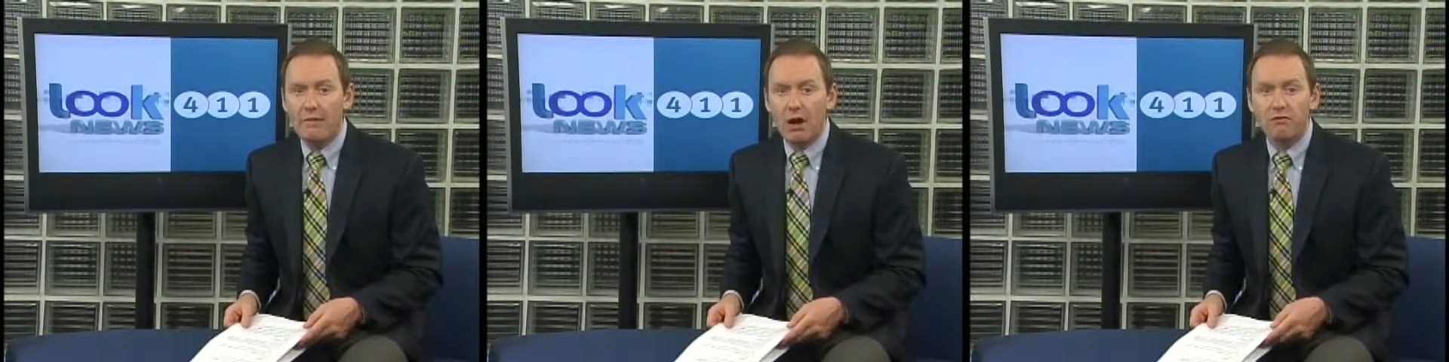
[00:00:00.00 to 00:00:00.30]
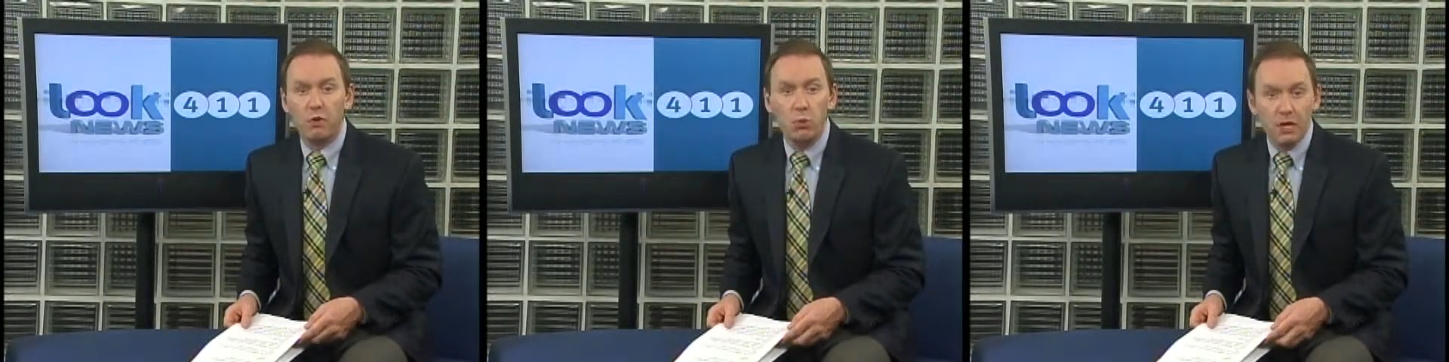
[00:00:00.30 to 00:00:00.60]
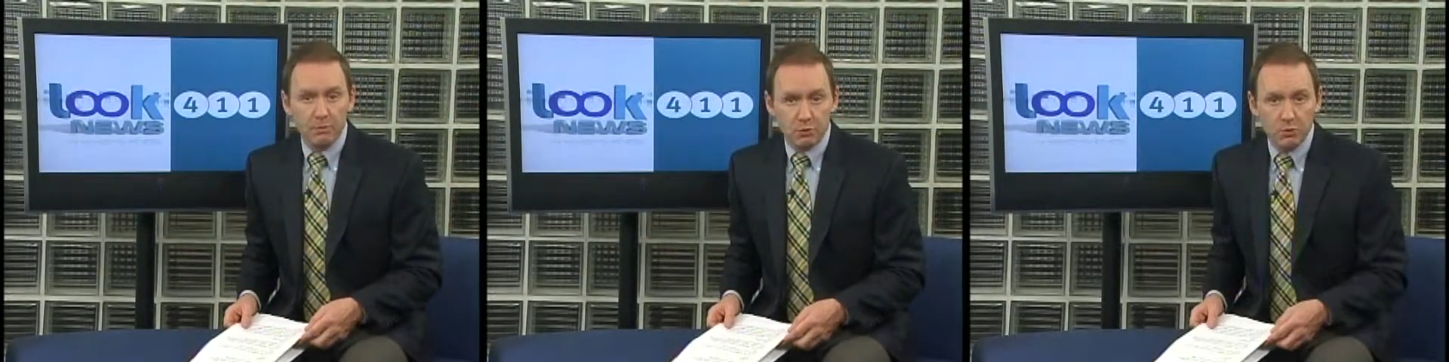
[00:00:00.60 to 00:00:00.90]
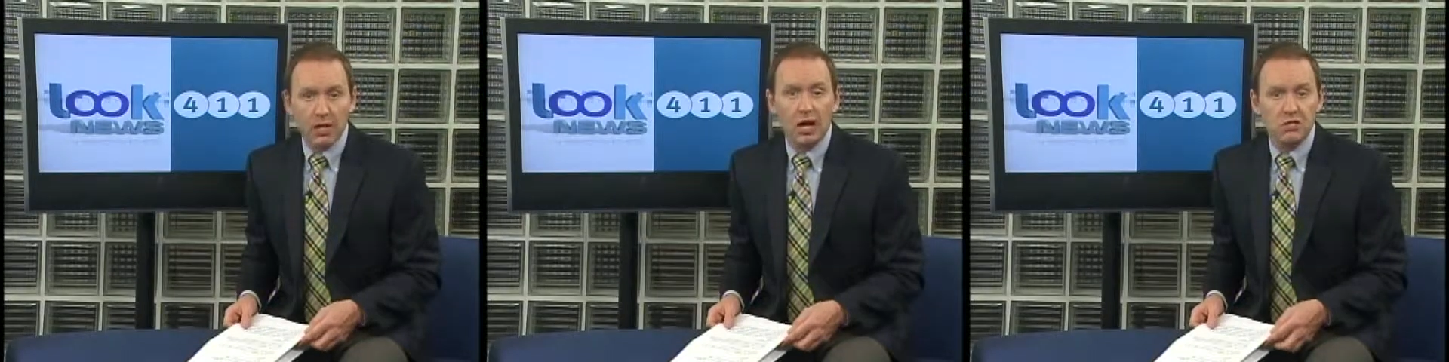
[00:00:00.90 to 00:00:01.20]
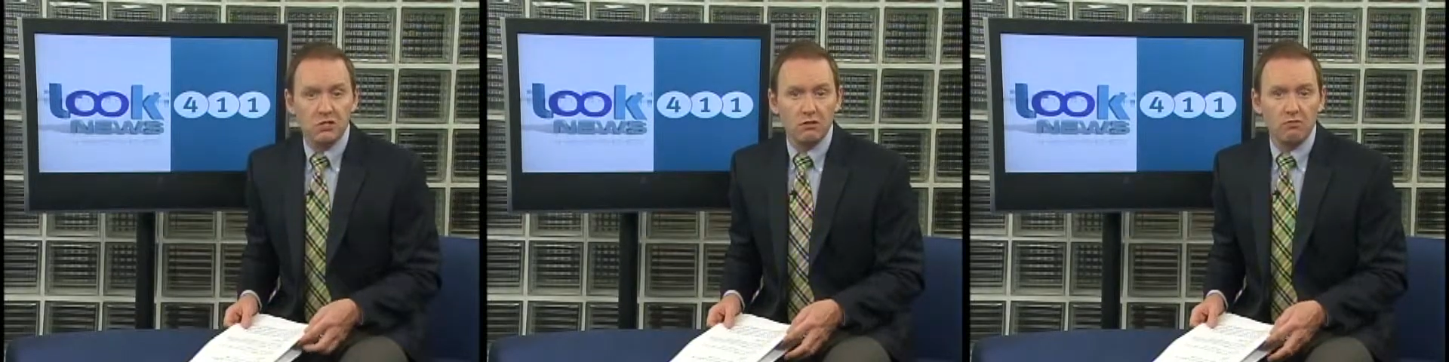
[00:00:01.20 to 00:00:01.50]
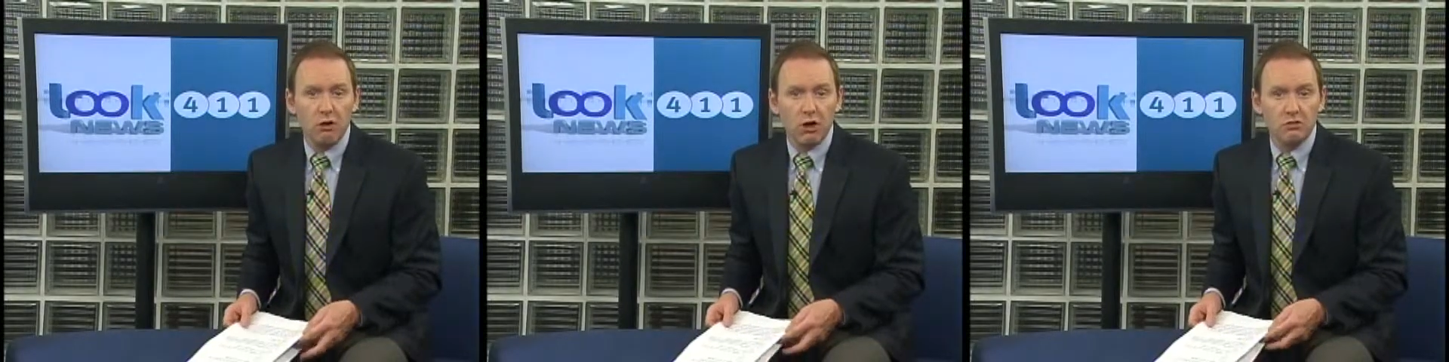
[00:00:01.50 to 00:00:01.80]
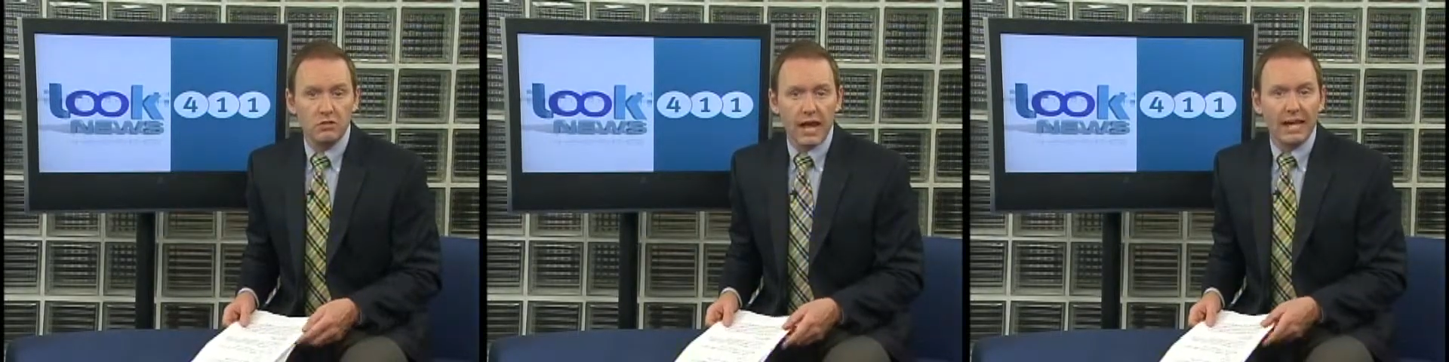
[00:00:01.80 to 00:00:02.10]
of the week between Hudson
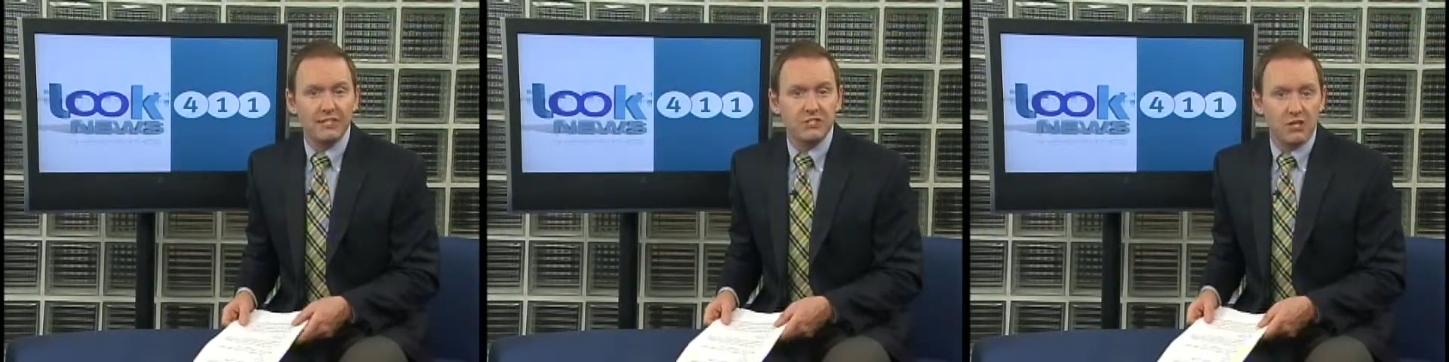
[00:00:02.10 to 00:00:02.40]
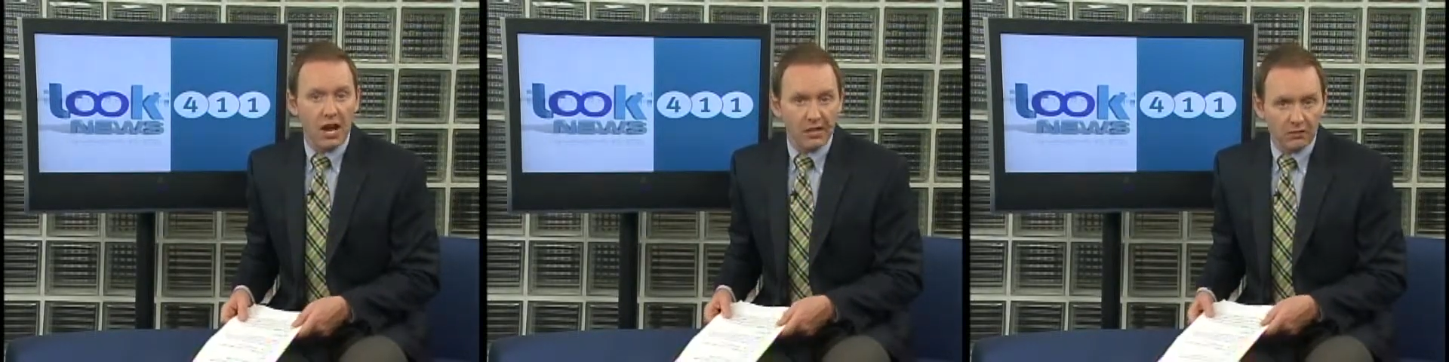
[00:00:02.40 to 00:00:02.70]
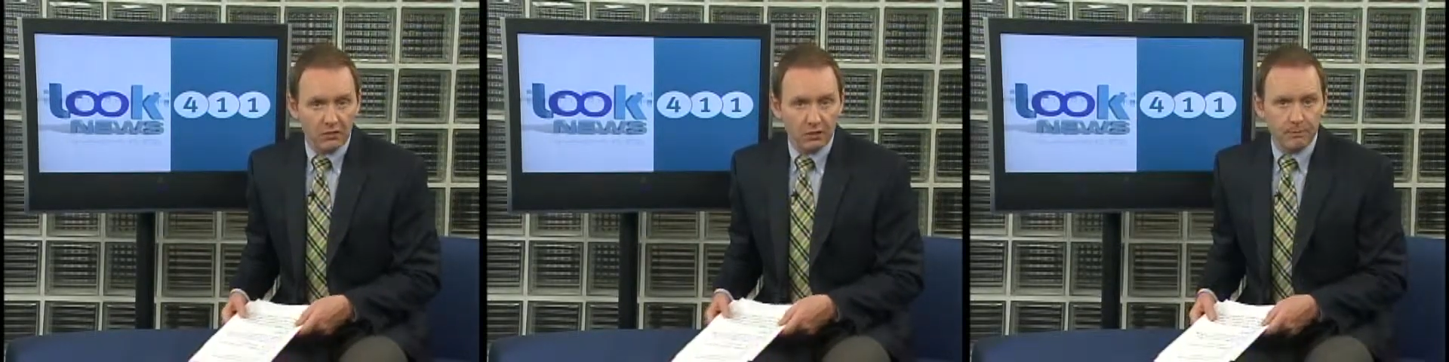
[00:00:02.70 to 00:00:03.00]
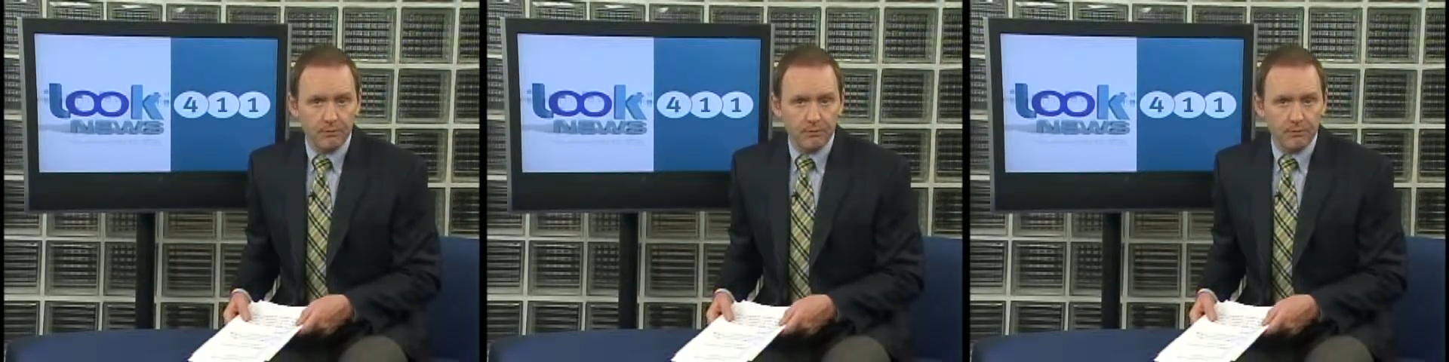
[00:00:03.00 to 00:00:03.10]
Falls and Schuylerville?